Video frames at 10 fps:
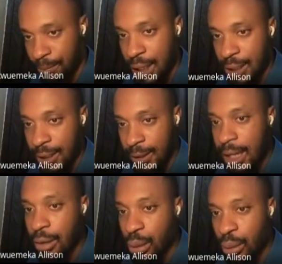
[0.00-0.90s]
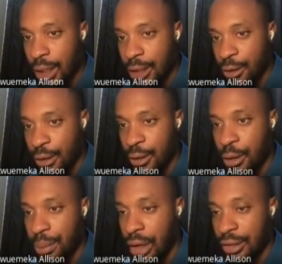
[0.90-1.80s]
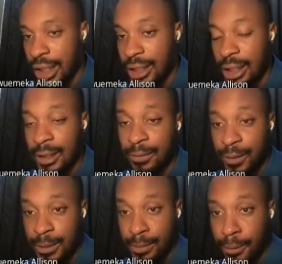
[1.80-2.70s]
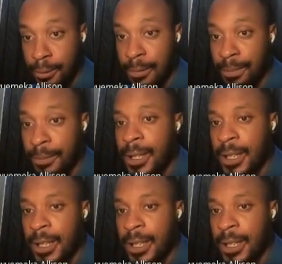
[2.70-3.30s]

That's the request your browser is telling facebook.com.